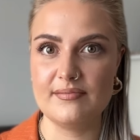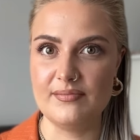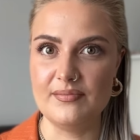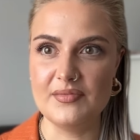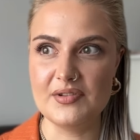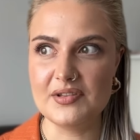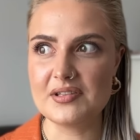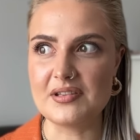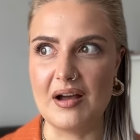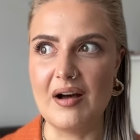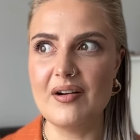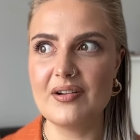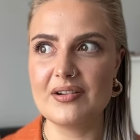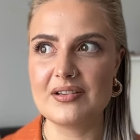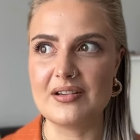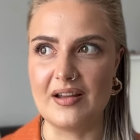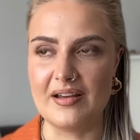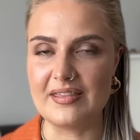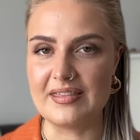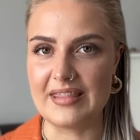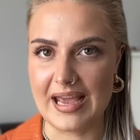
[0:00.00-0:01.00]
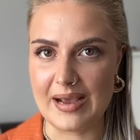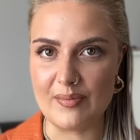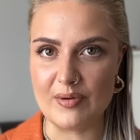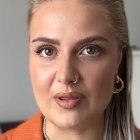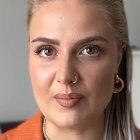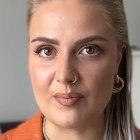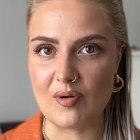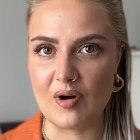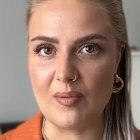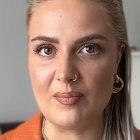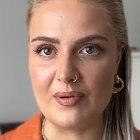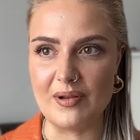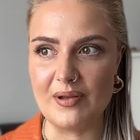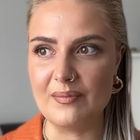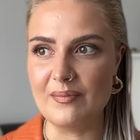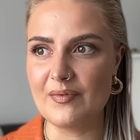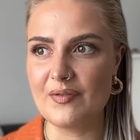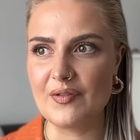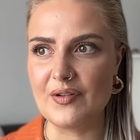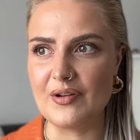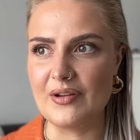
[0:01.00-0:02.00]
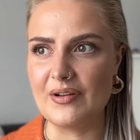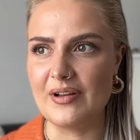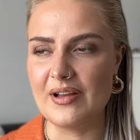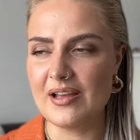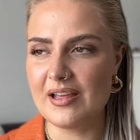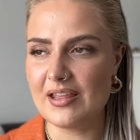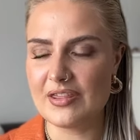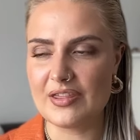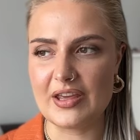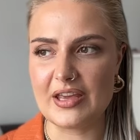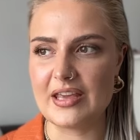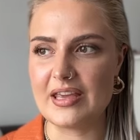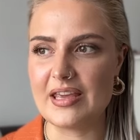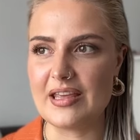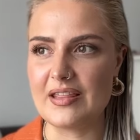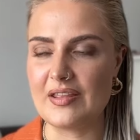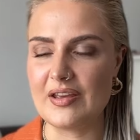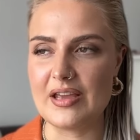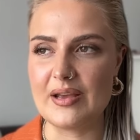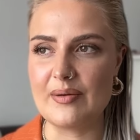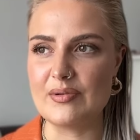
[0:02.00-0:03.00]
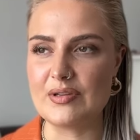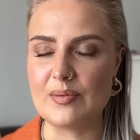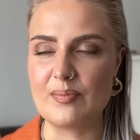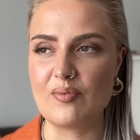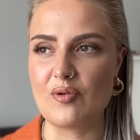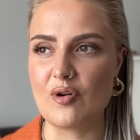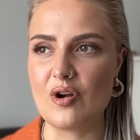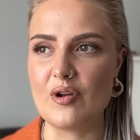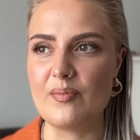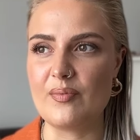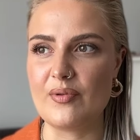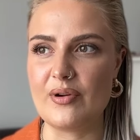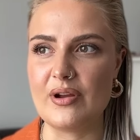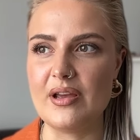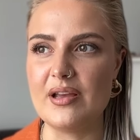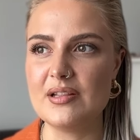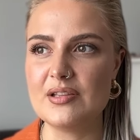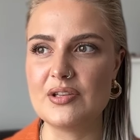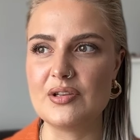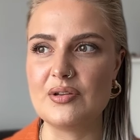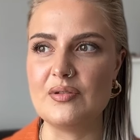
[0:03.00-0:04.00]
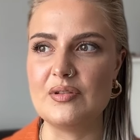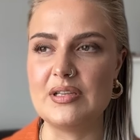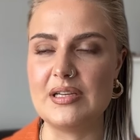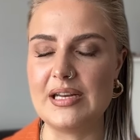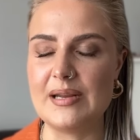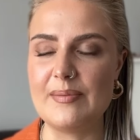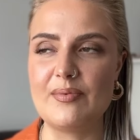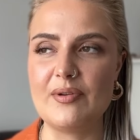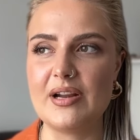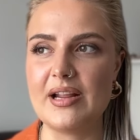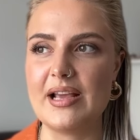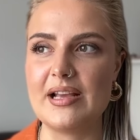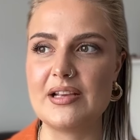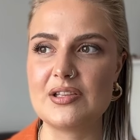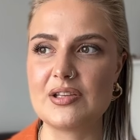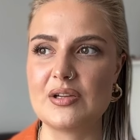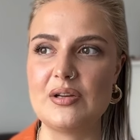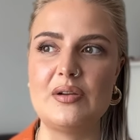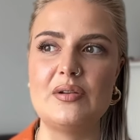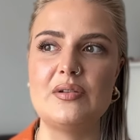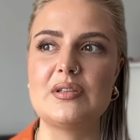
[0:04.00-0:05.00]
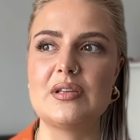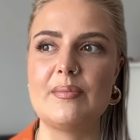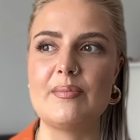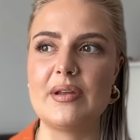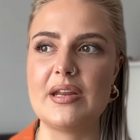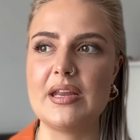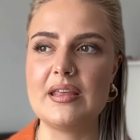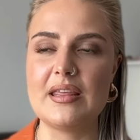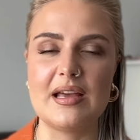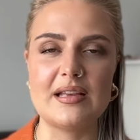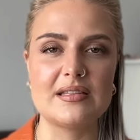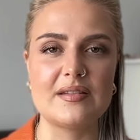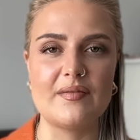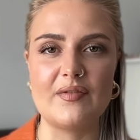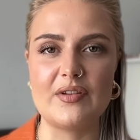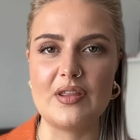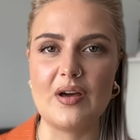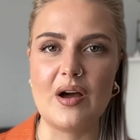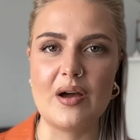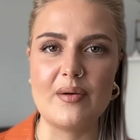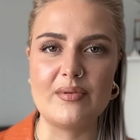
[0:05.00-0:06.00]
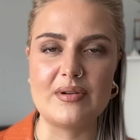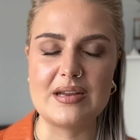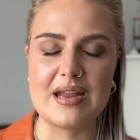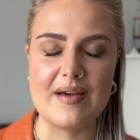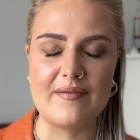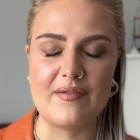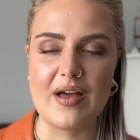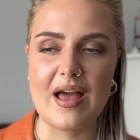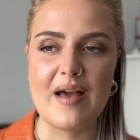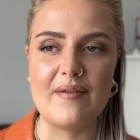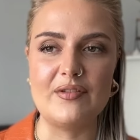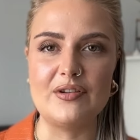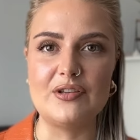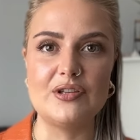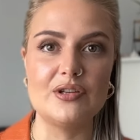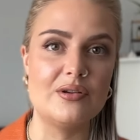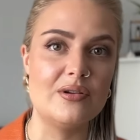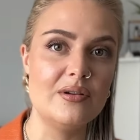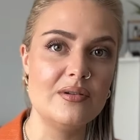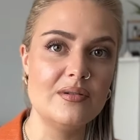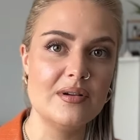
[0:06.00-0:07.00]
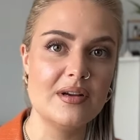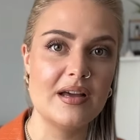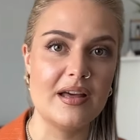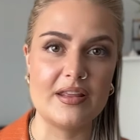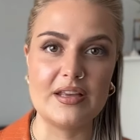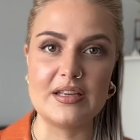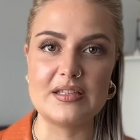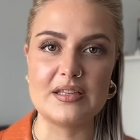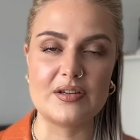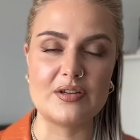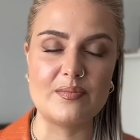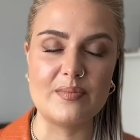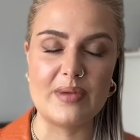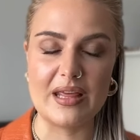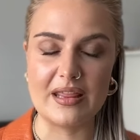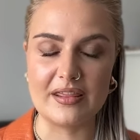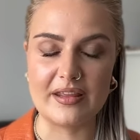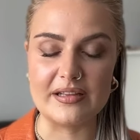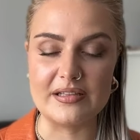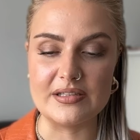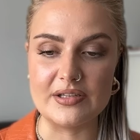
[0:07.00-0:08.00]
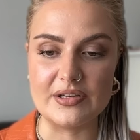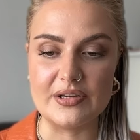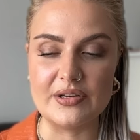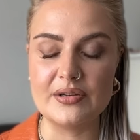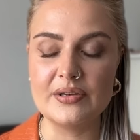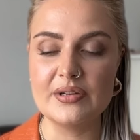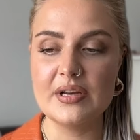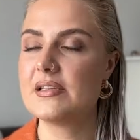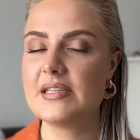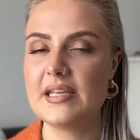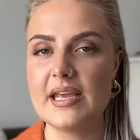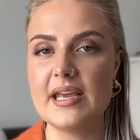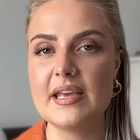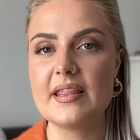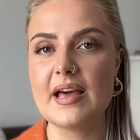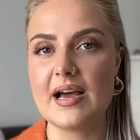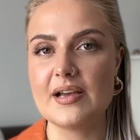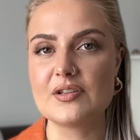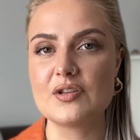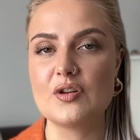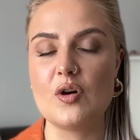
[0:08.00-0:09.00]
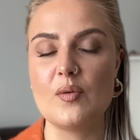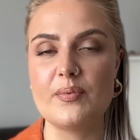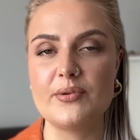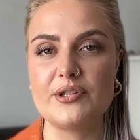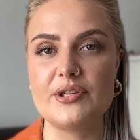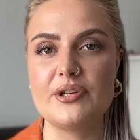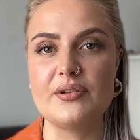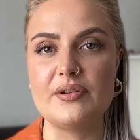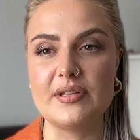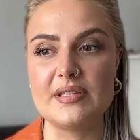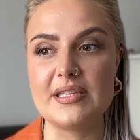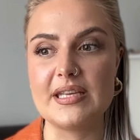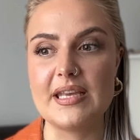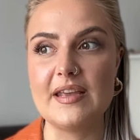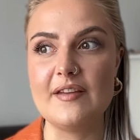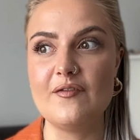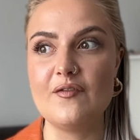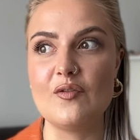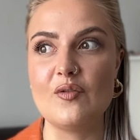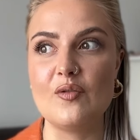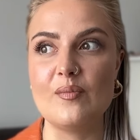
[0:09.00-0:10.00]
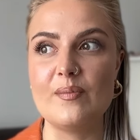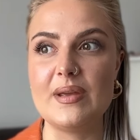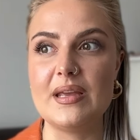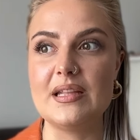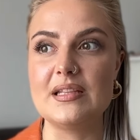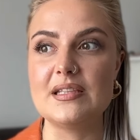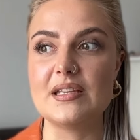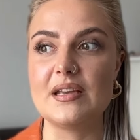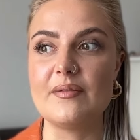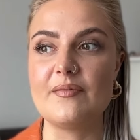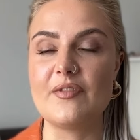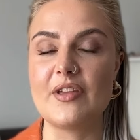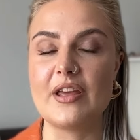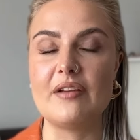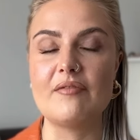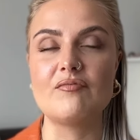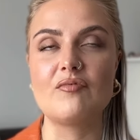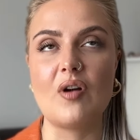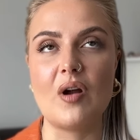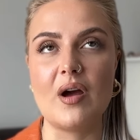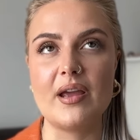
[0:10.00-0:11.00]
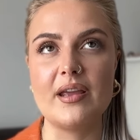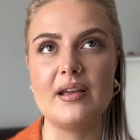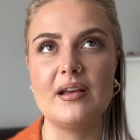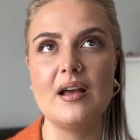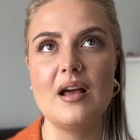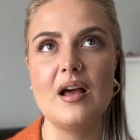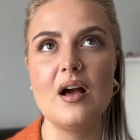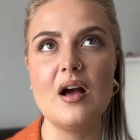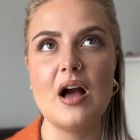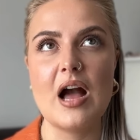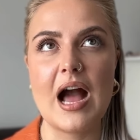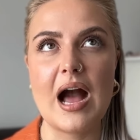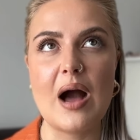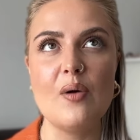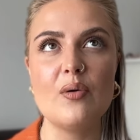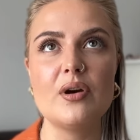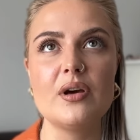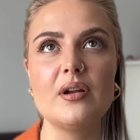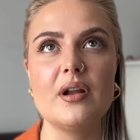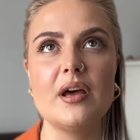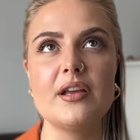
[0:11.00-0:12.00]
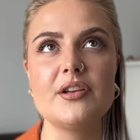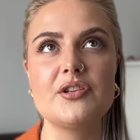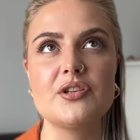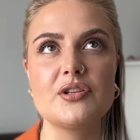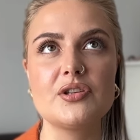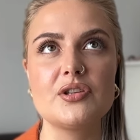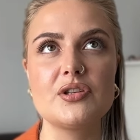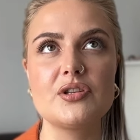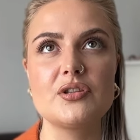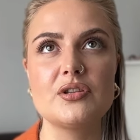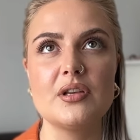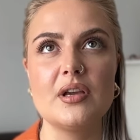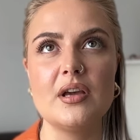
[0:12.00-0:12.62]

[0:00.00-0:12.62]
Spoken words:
sucked. Like, they were the problem for thinking that it was appropriate to deliberately exclude somebody. That's something that I would never ever do. I think it's such a mean thing to do. Seeing that as an opportunity for me to think, right, how can I just,